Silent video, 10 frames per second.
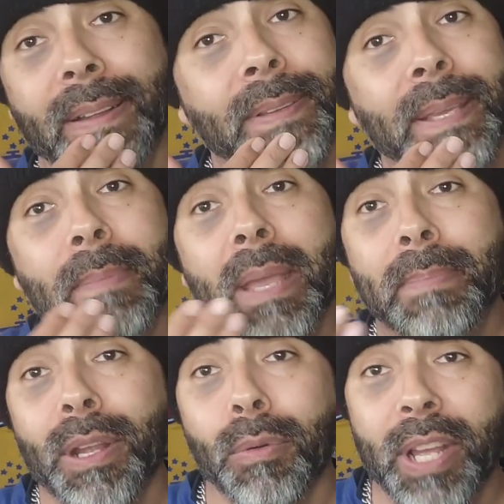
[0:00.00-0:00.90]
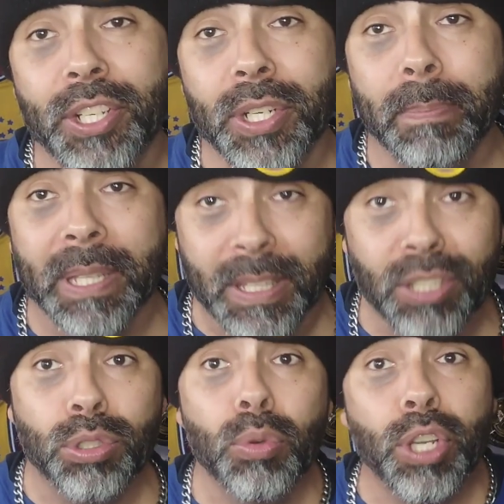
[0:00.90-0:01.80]
He might be a red shirt, but
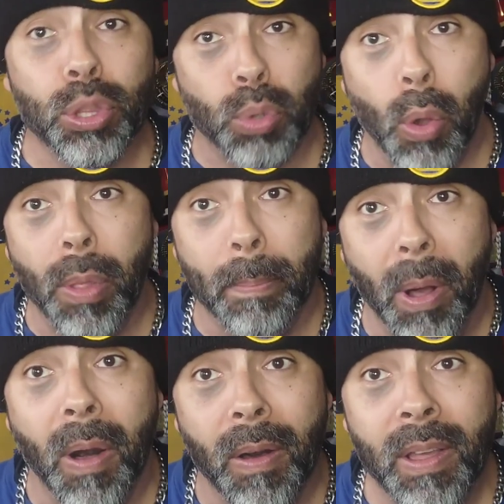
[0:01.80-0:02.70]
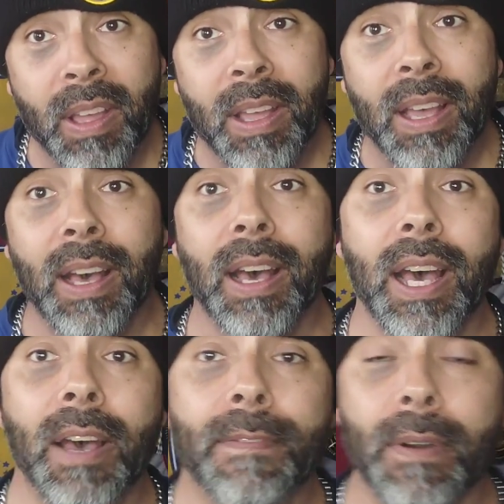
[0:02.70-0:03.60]
this dude can throw the ball.
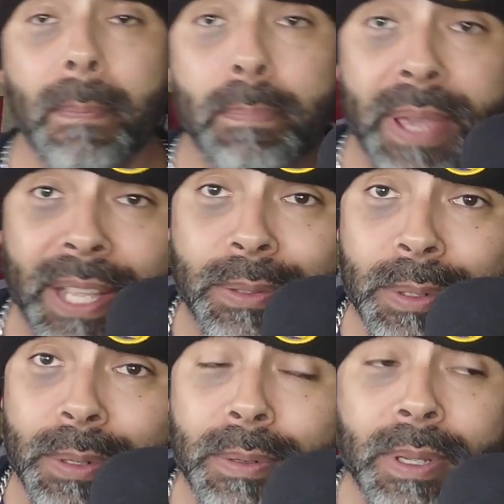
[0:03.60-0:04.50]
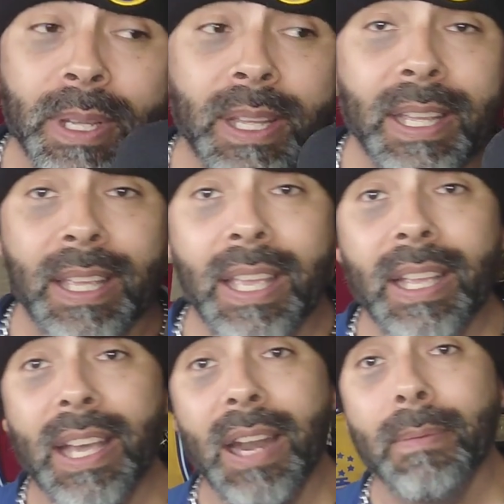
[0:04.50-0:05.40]
For a big dude,
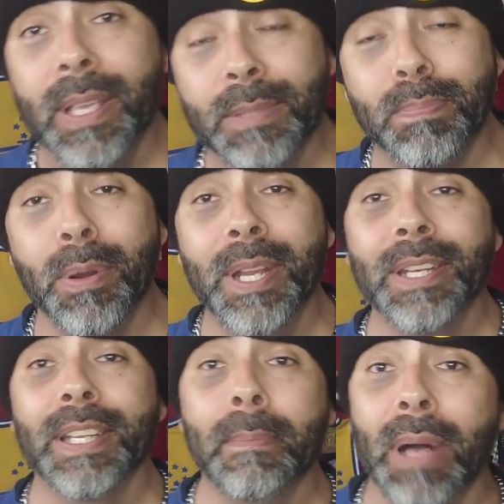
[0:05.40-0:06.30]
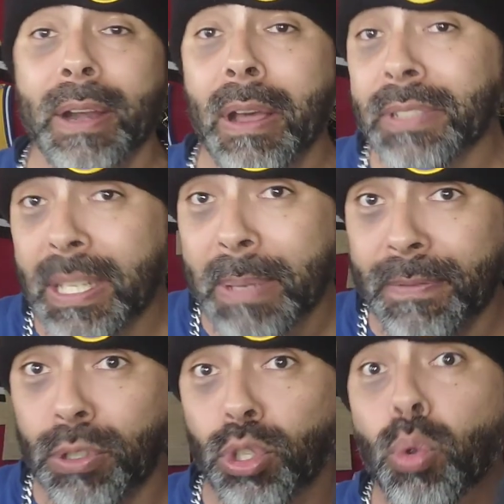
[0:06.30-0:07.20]
he's pretty nimble. I know I was going to be
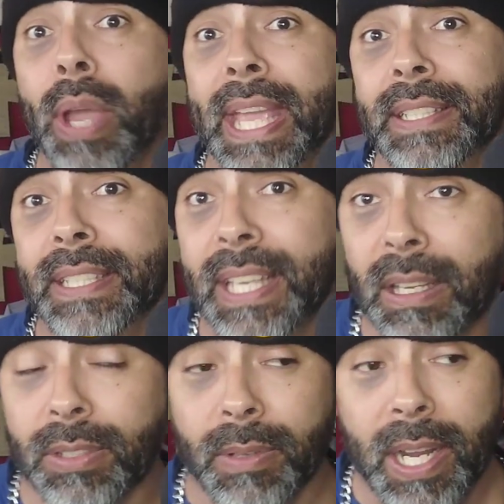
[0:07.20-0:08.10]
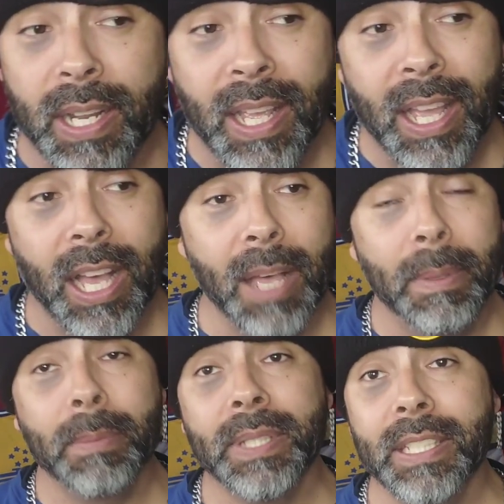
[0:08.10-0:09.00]
after 2 ACLs, right?
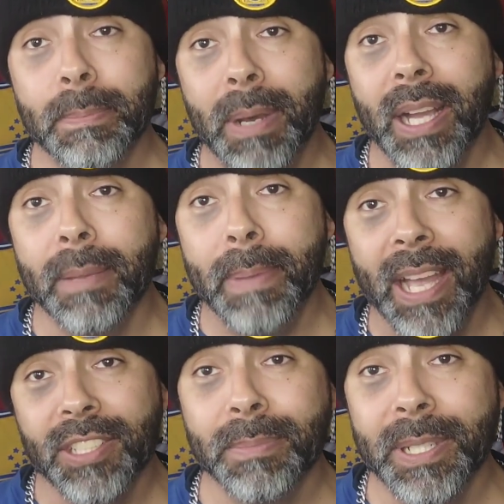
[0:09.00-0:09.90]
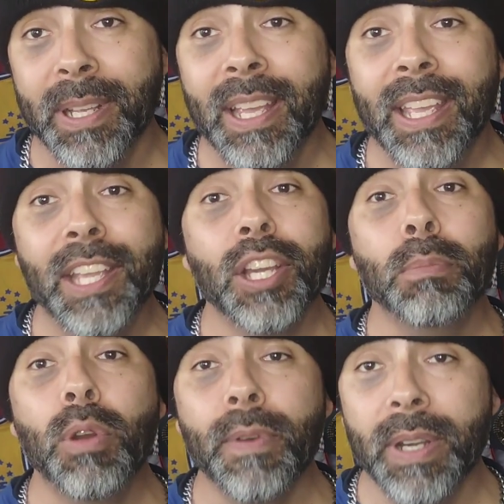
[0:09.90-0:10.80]
People say he's a pocket passer, but he can
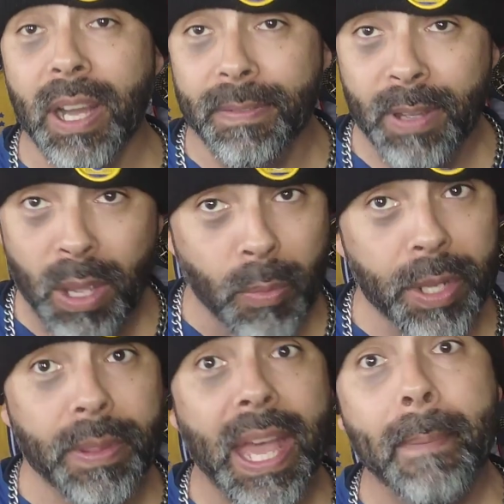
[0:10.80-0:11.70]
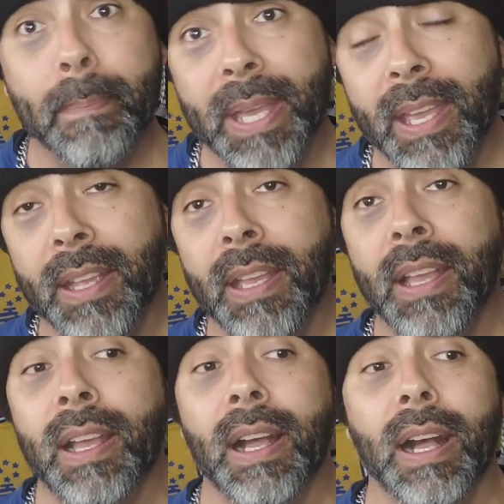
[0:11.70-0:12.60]
move enough. When you're that big,
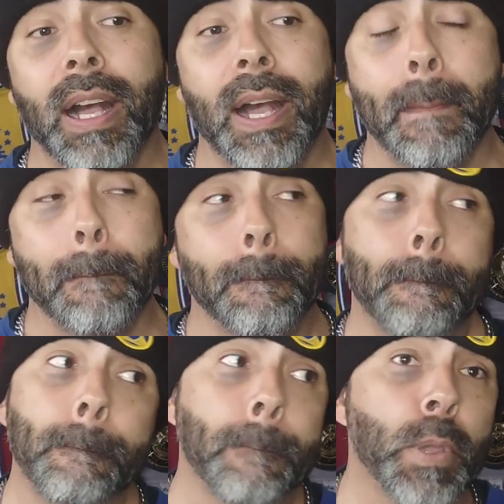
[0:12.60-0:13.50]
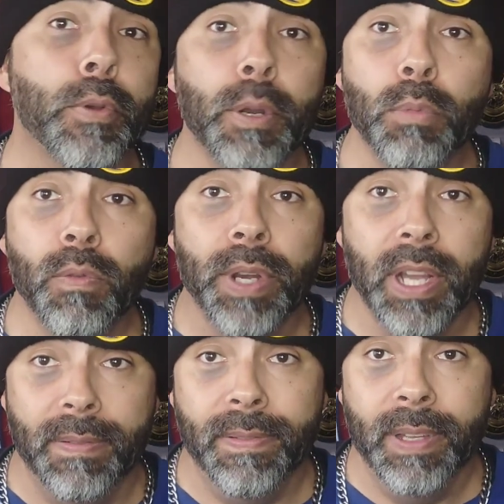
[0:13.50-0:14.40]
you can move
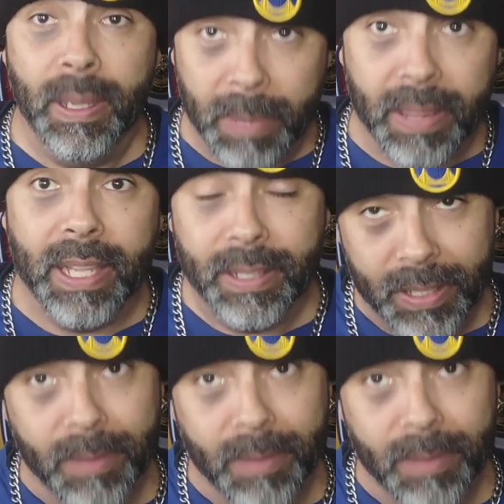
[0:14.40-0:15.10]
enough. But